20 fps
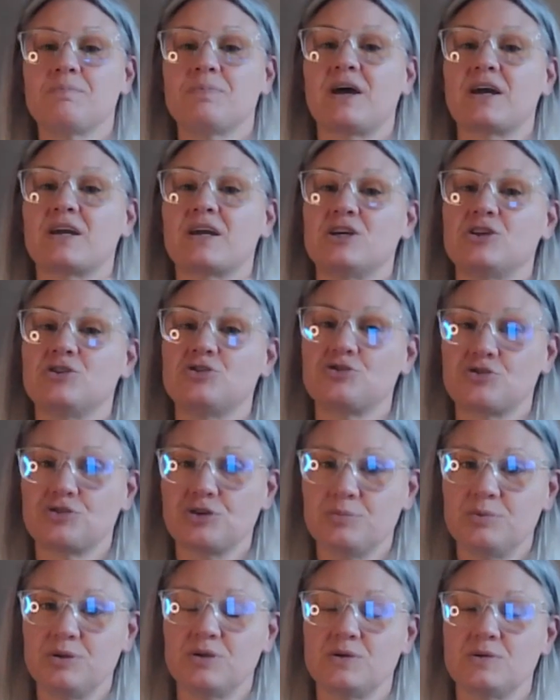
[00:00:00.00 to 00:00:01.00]
that
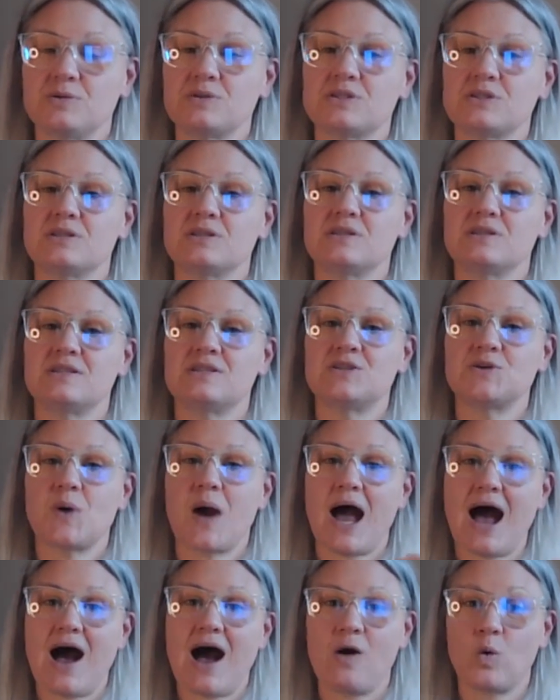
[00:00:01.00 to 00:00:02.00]
contribute to
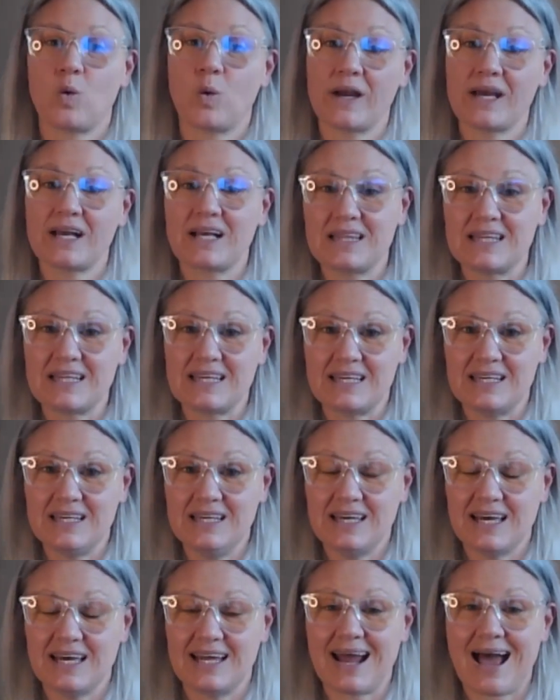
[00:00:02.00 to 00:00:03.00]
how
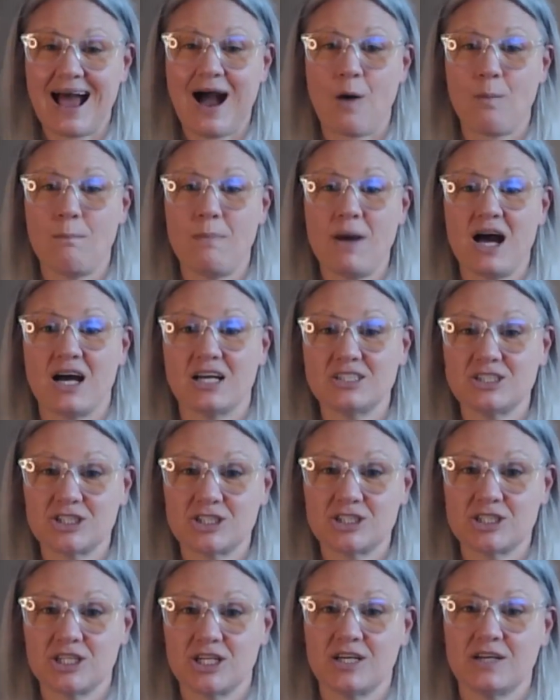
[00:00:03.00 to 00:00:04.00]
quickly and how
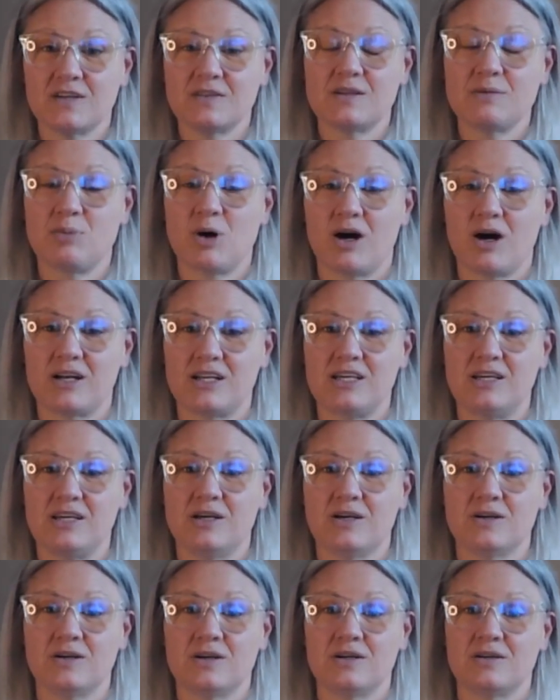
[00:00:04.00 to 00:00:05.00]
much the
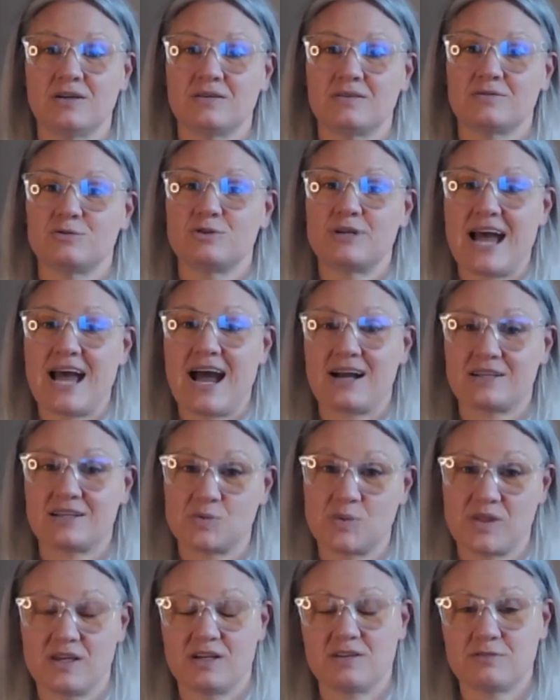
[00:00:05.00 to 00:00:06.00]
body reacts
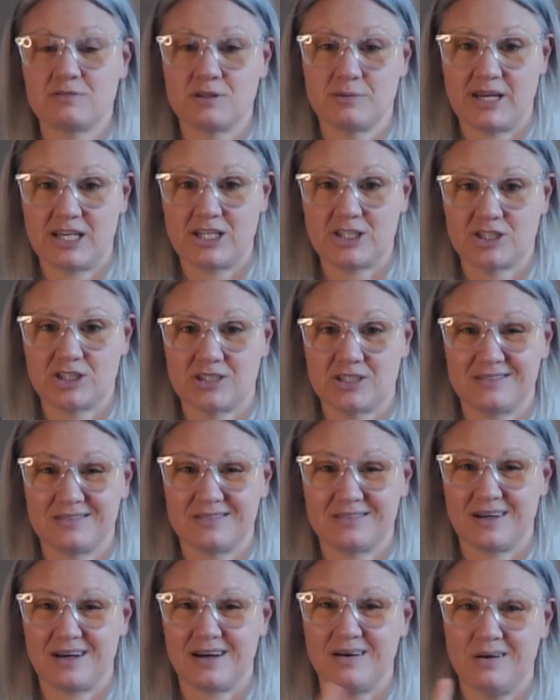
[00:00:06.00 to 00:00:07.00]
with inflammation.
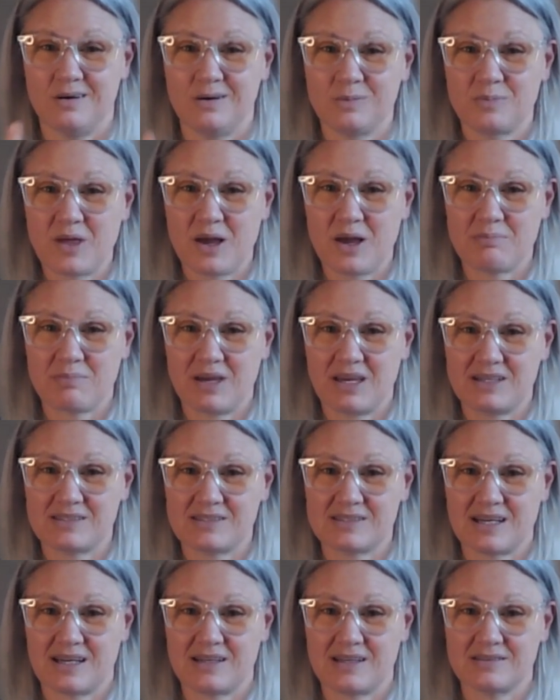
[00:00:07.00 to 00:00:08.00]
I hope that makes
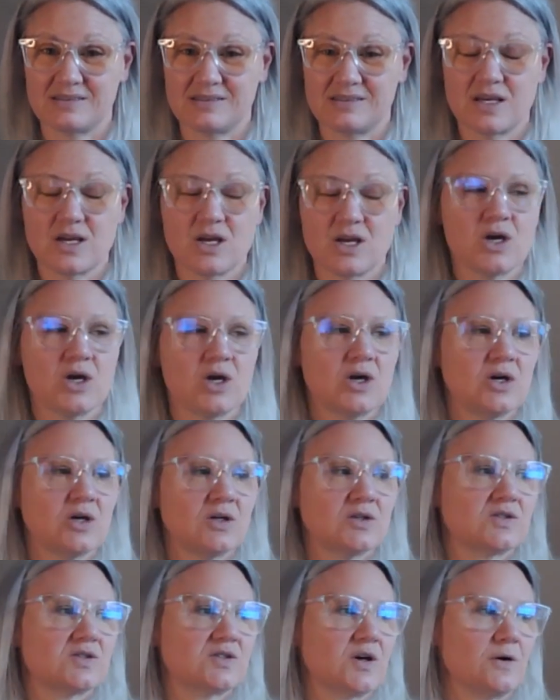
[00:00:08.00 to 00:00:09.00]
sense.
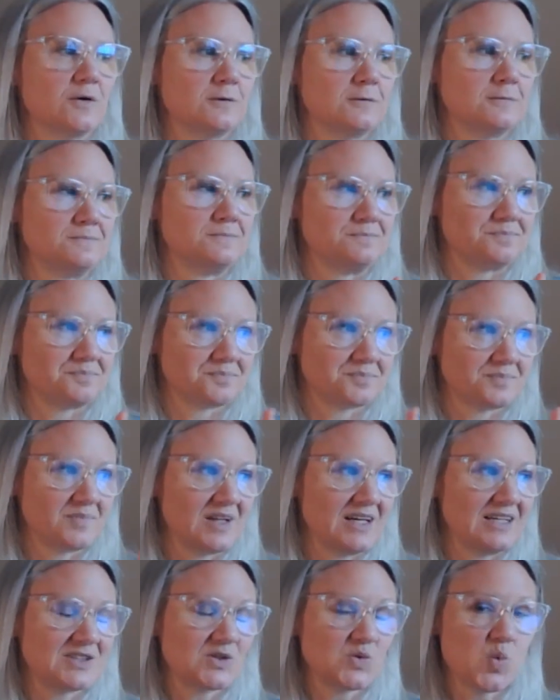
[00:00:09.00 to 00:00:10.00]
So
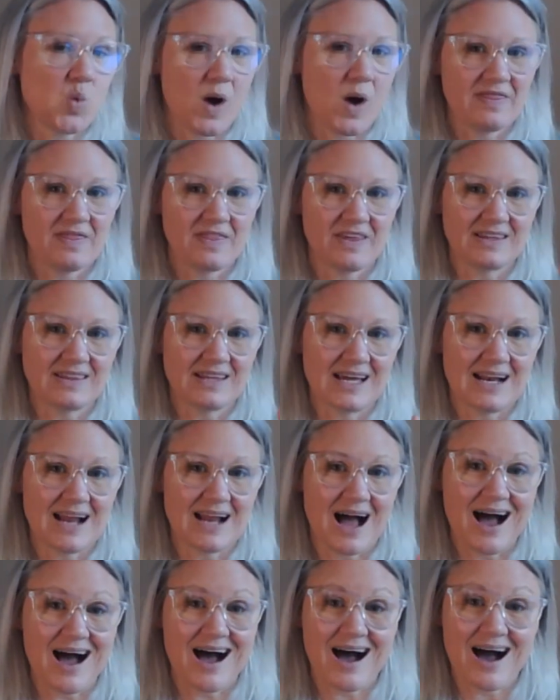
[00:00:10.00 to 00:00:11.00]
it's one thing
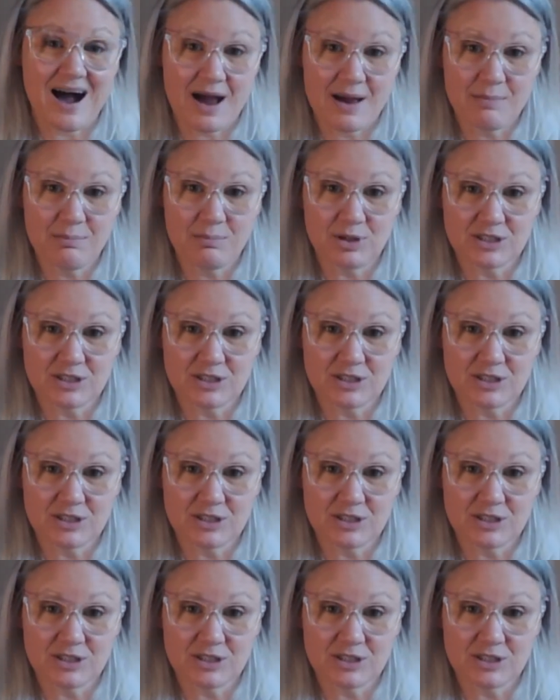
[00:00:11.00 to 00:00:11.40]
that I'm